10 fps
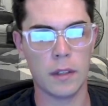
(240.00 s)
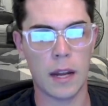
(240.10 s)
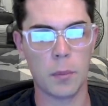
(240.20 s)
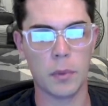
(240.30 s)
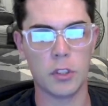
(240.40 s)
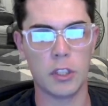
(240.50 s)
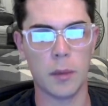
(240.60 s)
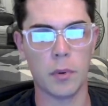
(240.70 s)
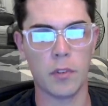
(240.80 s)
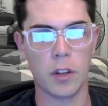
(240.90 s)
output
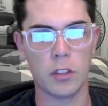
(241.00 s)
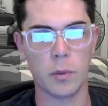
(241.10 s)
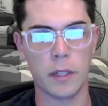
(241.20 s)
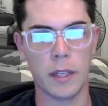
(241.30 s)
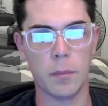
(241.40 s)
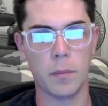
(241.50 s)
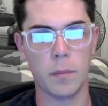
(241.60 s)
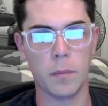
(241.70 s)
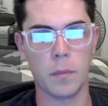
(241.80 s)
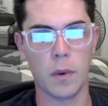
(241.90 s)
shape of
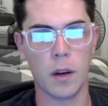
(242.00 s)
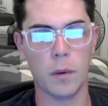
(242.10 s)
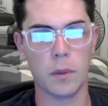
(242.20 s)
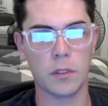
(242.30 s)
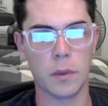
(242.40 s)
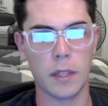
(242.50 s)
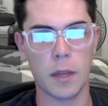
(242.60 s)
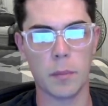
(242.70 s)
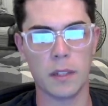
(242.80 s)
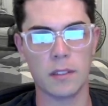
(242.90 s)

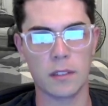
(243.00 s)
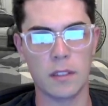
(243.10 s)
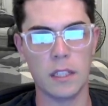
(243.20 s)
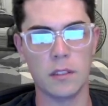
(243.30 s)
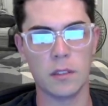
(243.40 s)
128 by 16.